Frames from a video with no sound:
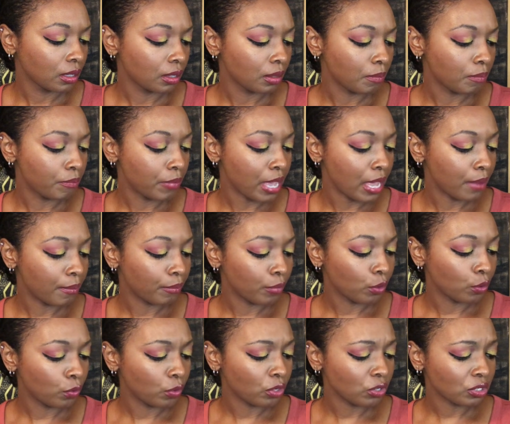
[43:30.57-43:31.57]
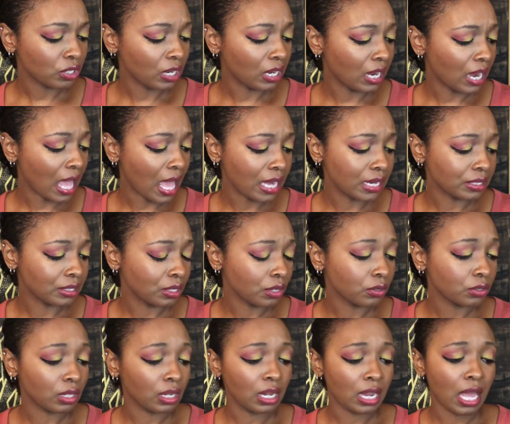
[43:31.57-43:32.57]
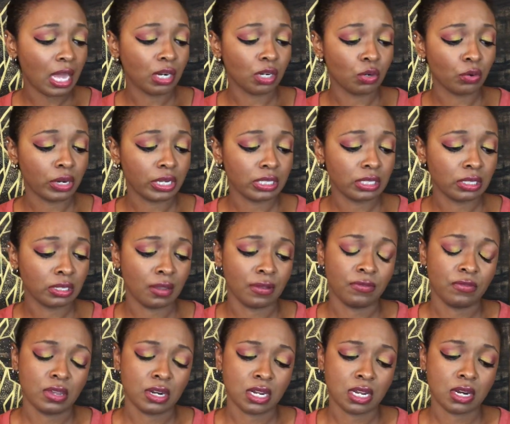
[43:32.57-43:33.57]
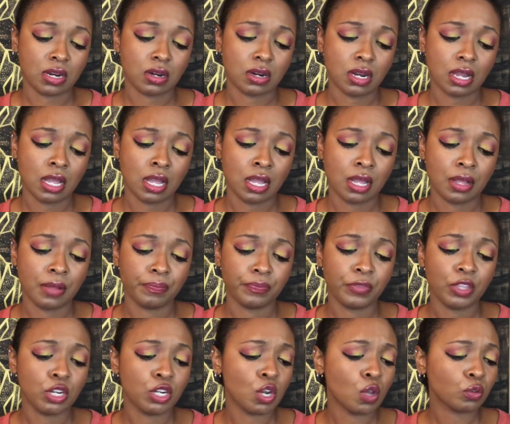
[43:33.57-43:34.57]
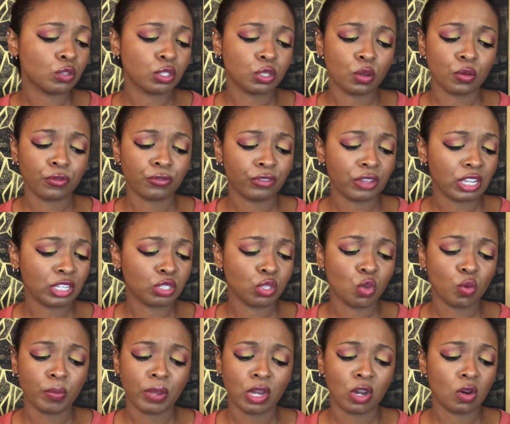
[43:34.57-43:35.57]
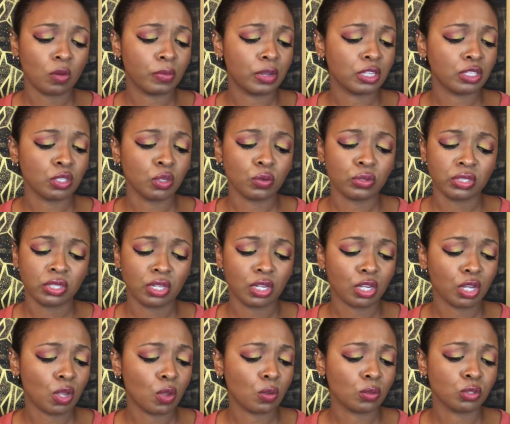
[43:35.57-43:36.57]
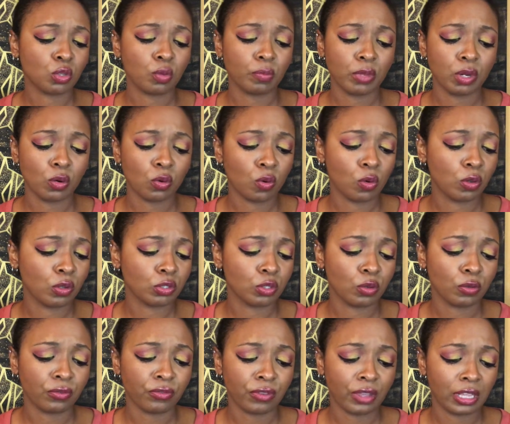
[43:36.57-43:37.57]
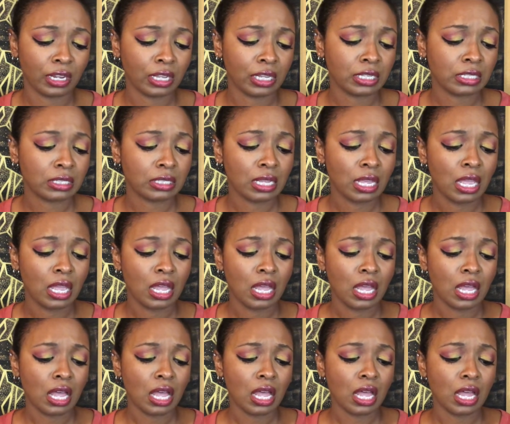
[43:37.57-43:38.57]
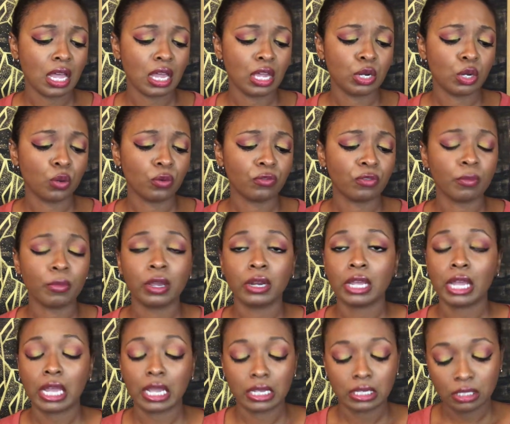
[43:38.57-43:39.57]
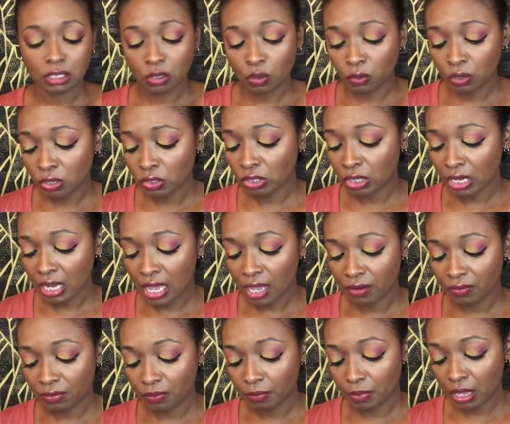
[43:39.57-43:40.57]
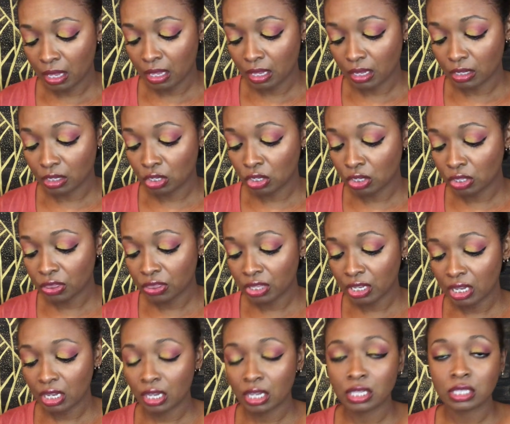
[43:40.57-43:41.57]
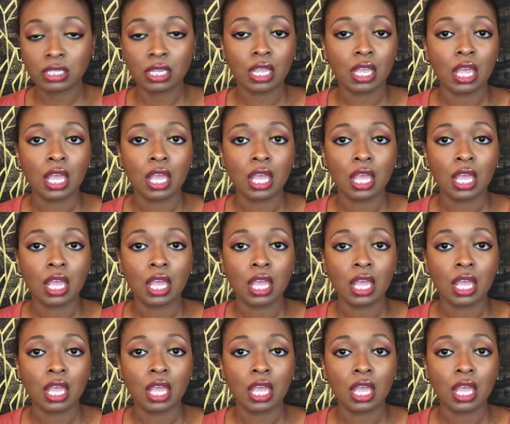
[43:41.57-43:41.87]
bamboo. There's a lot of great stuff in here. No sulfates, no parabens, no silicones, no mineral oils, no phthalates, no formaldehyde. So there's a lot of good things.